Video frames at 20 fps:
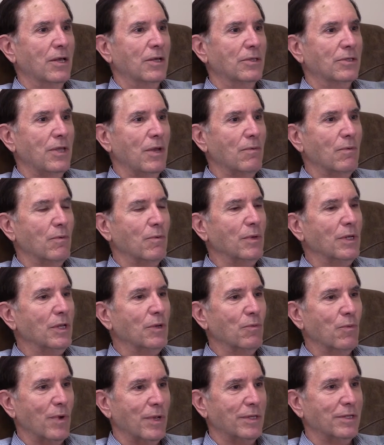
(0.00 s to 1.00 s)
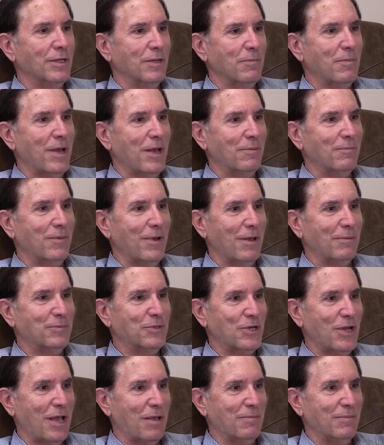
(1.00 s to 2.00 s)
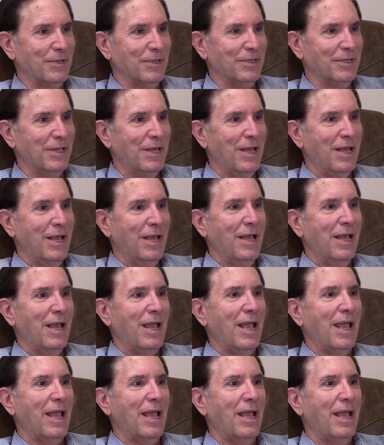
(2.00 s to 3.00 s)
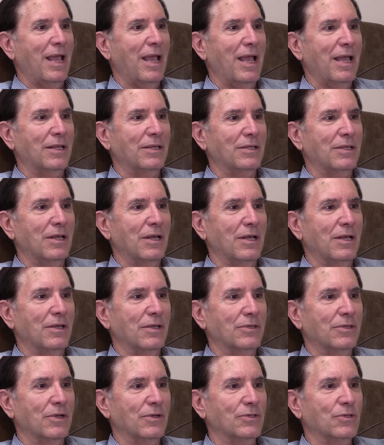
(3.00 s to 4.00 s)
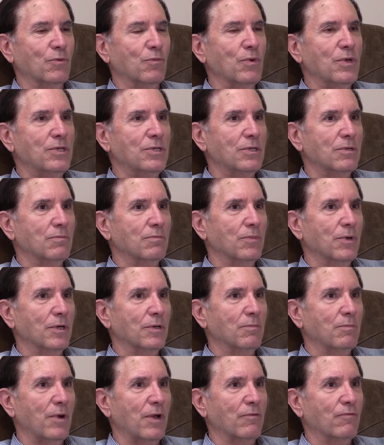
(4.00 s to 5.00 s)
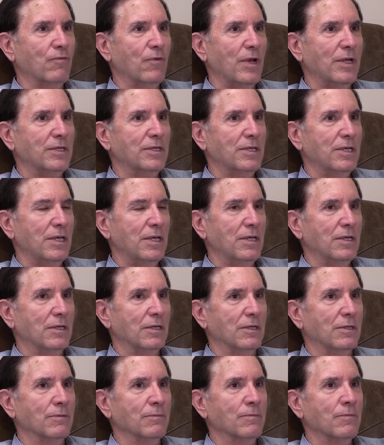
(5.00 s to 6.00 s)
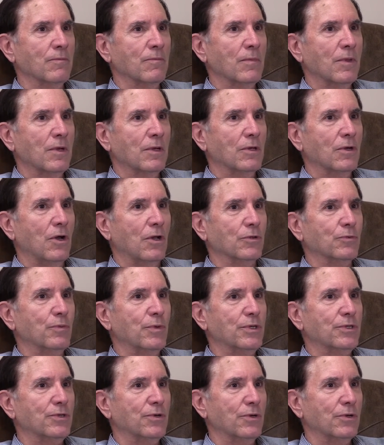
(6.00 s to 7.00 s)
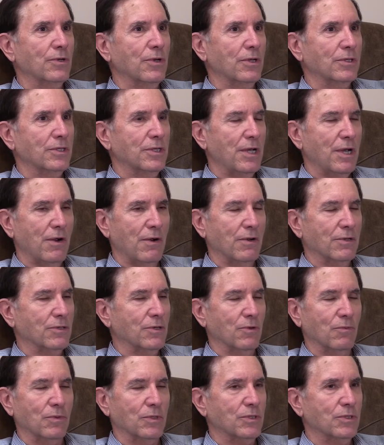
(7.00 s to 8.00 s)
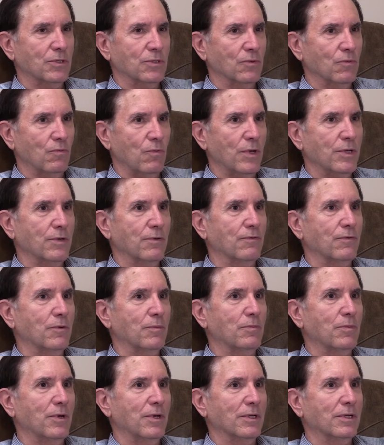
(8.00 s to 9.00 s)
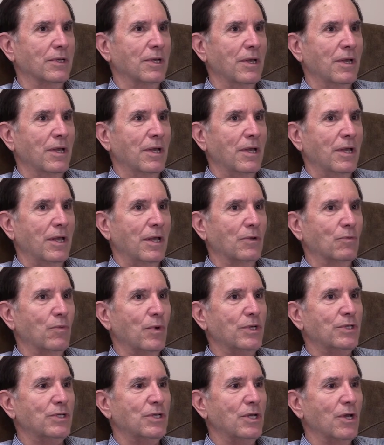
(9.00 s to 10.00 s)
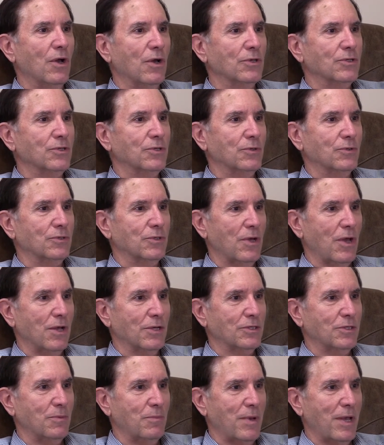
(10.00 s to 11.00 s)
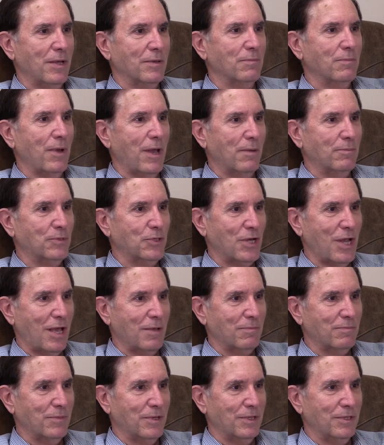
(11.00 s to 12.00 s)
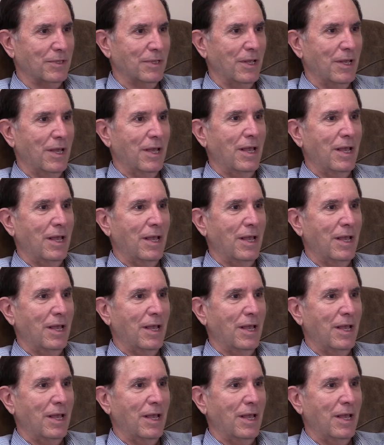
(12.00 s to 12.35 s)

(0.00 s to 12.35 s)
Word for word: They were really written about Bob Chapman. Hmm. And, and uh, there's a recent book by Fred Kiel called Return on Character, which is a wonderful book in which he also talks about Bob Chapman.